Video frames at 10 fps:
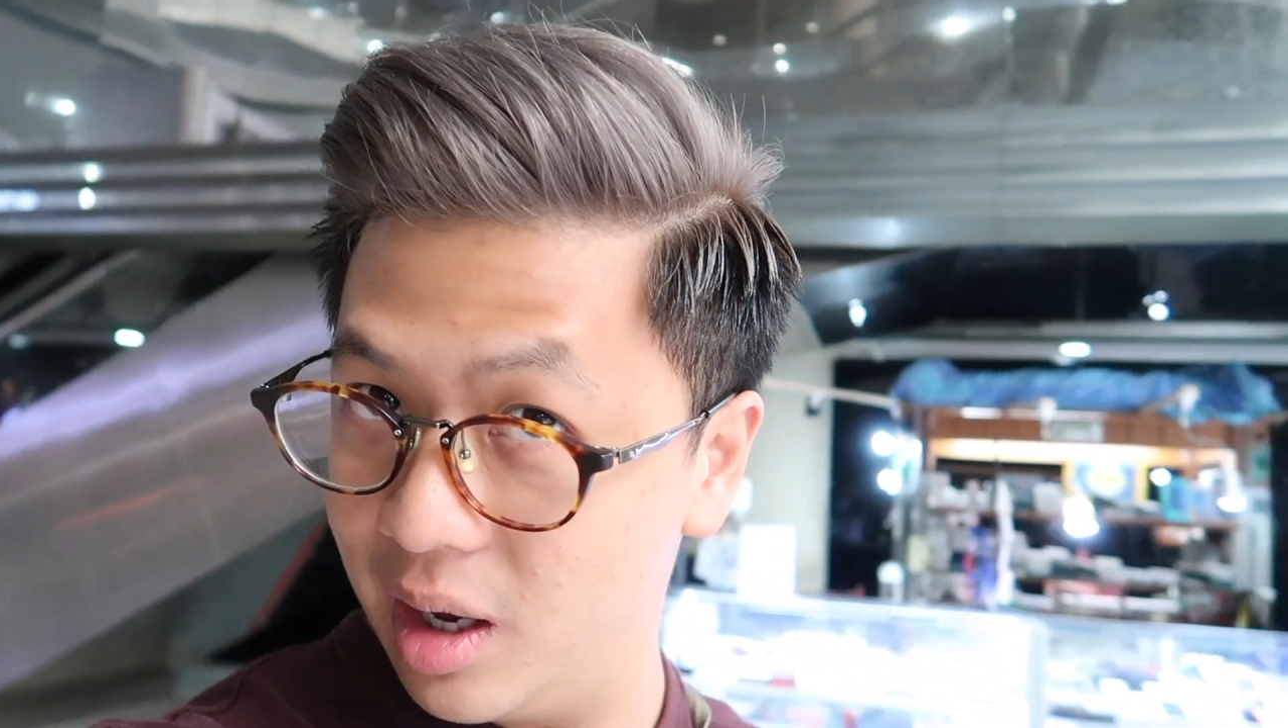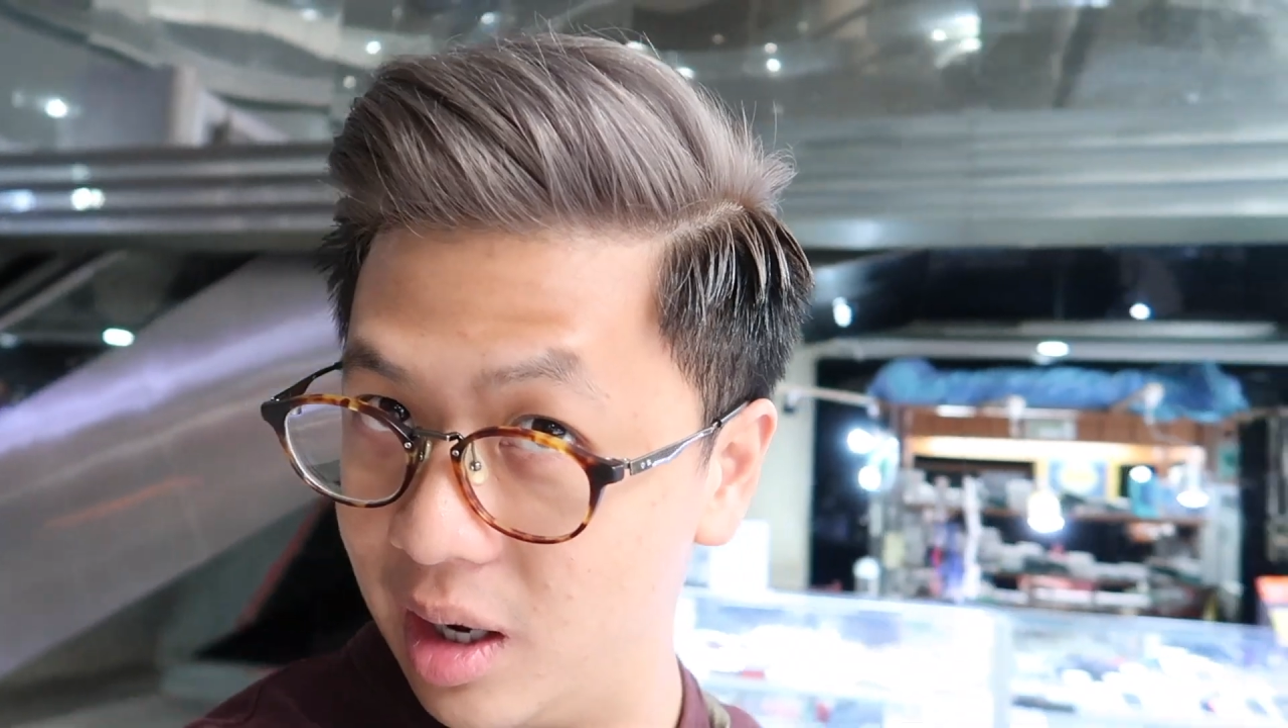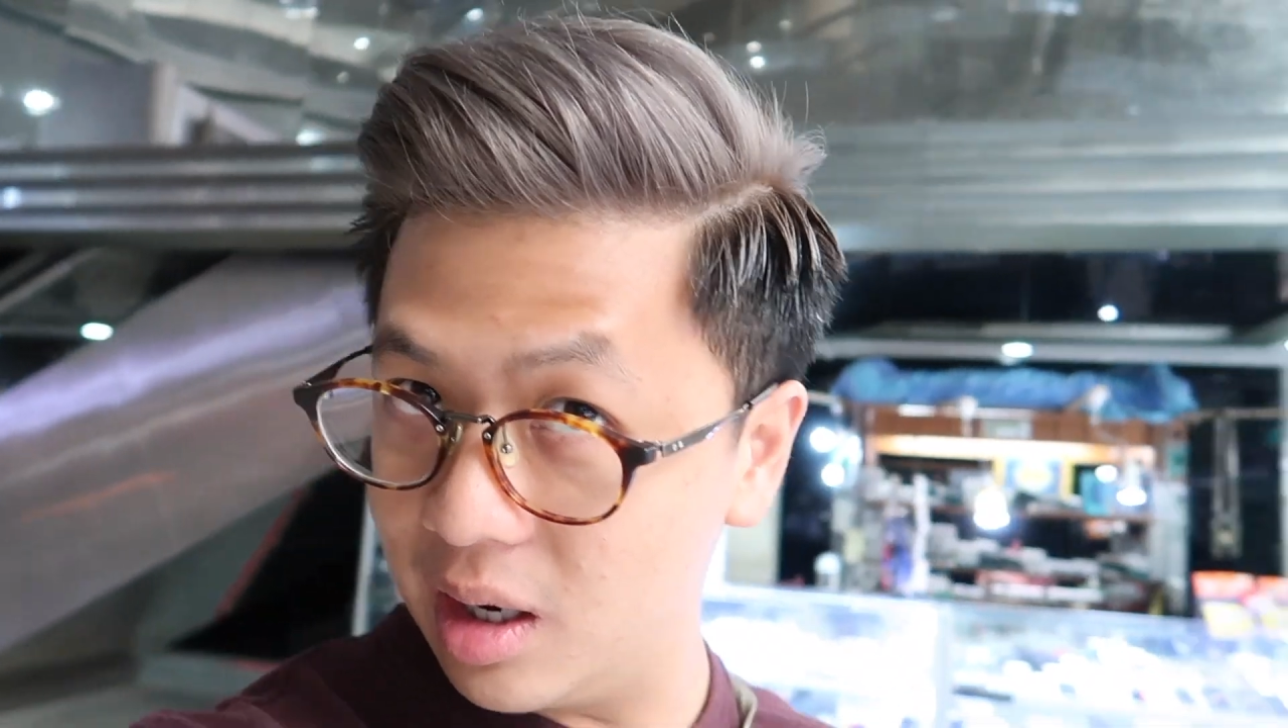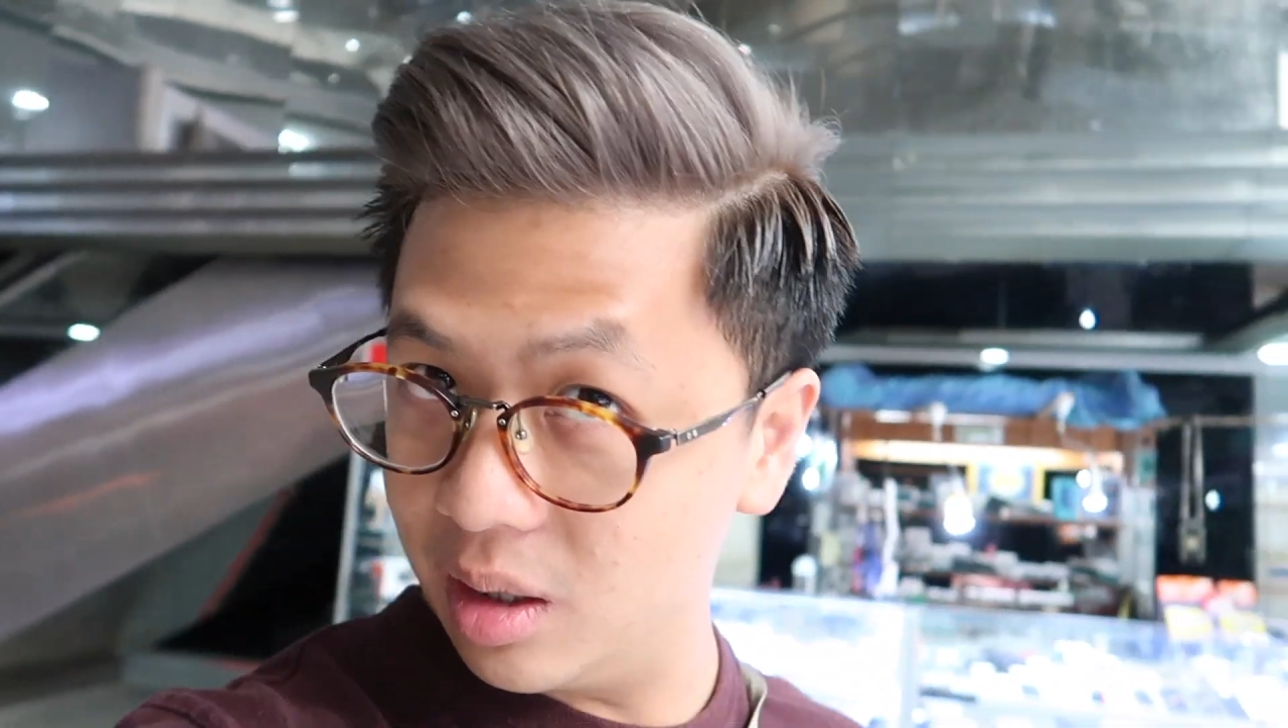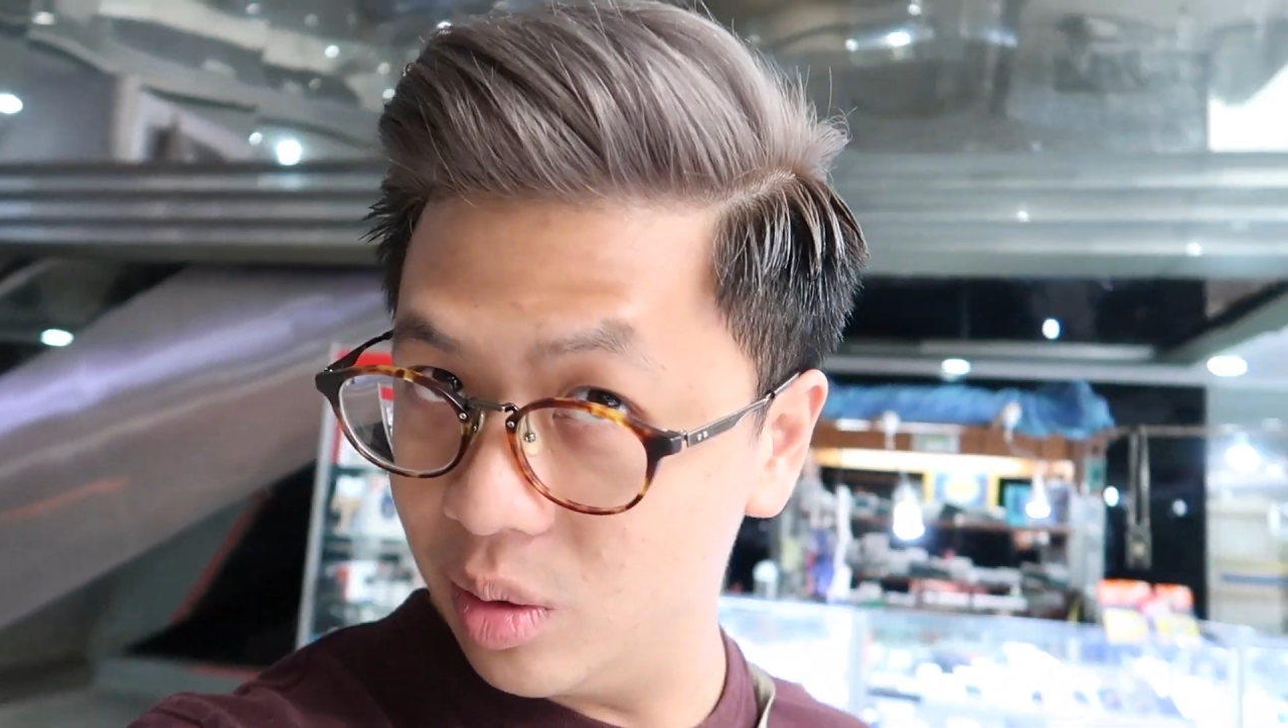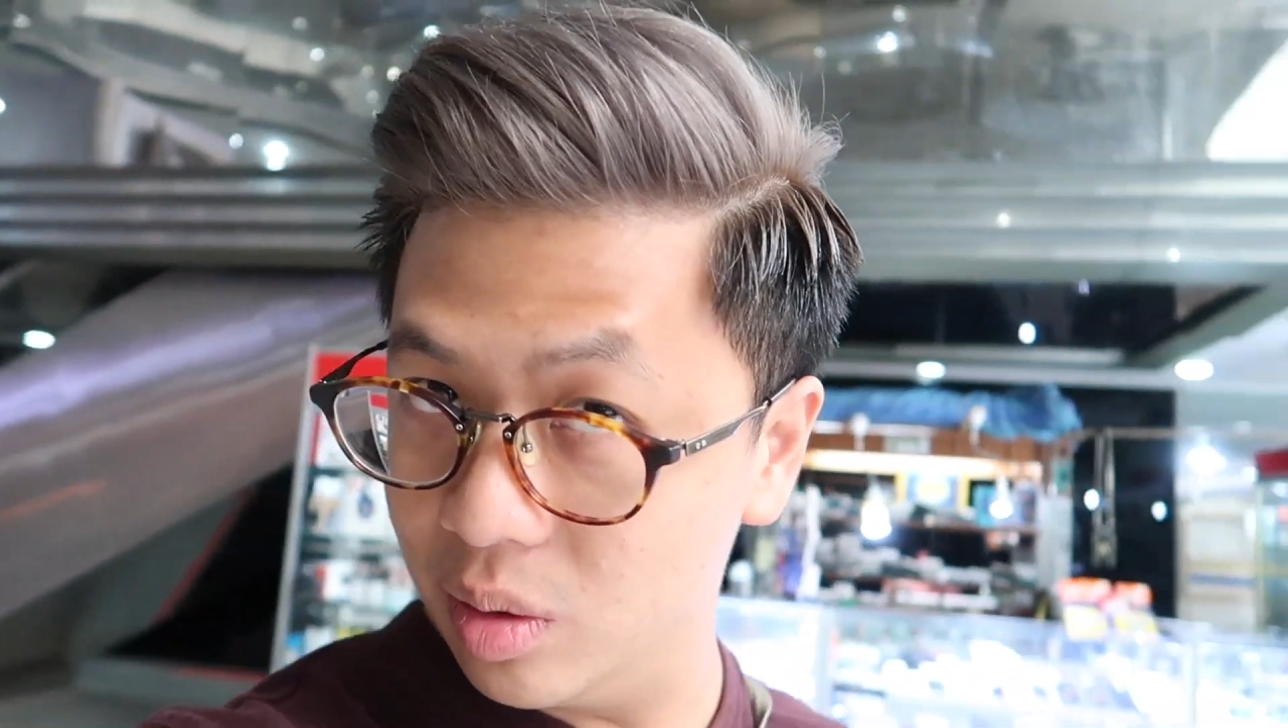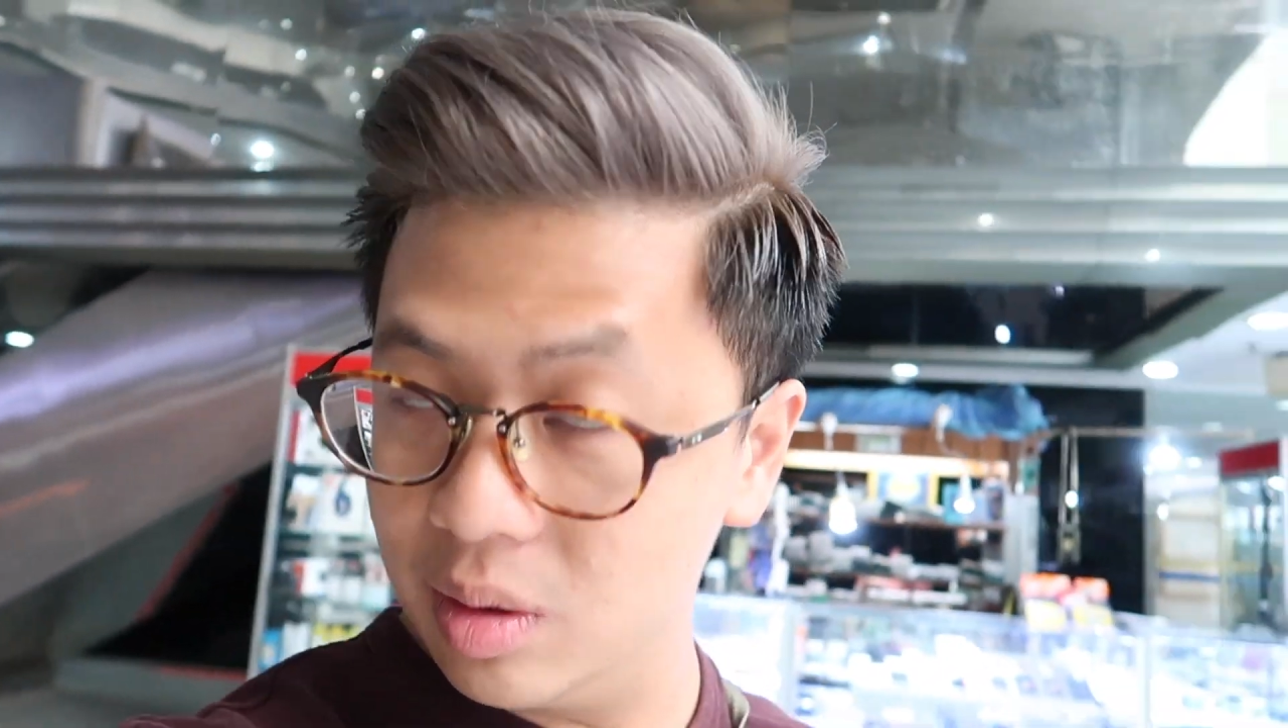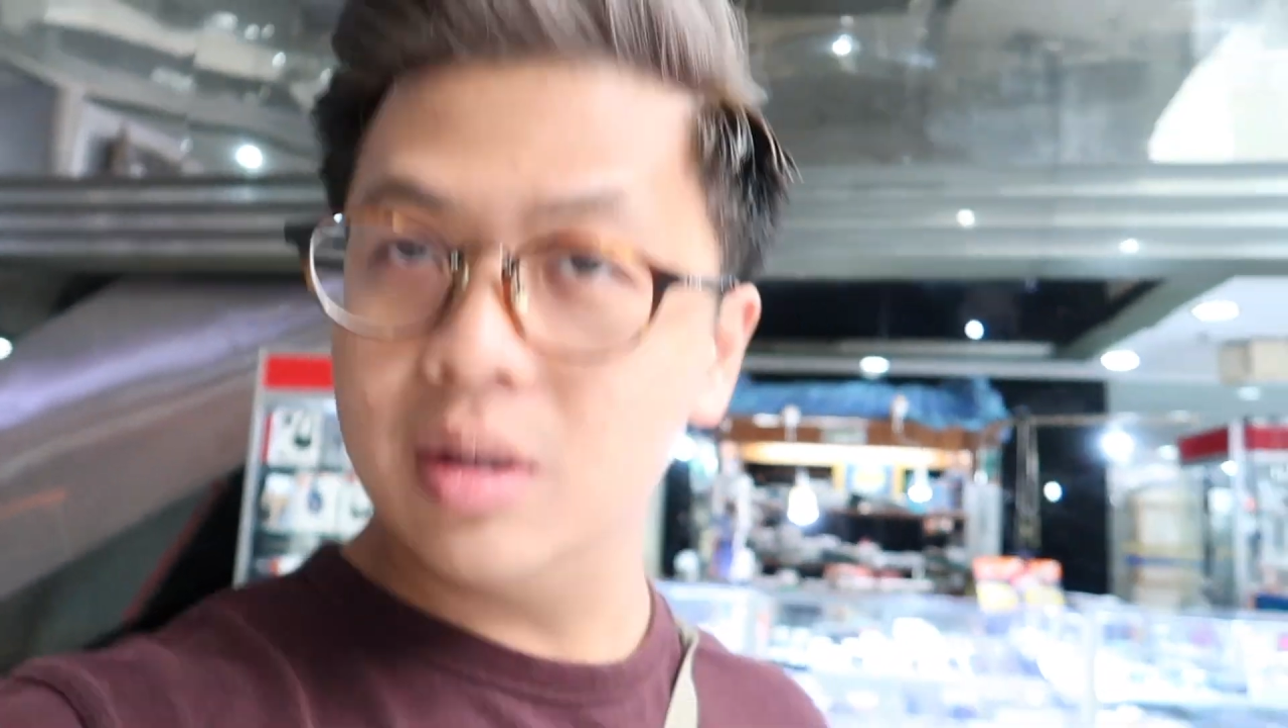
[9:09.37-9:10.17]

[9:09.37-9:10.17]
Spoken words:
haircut though.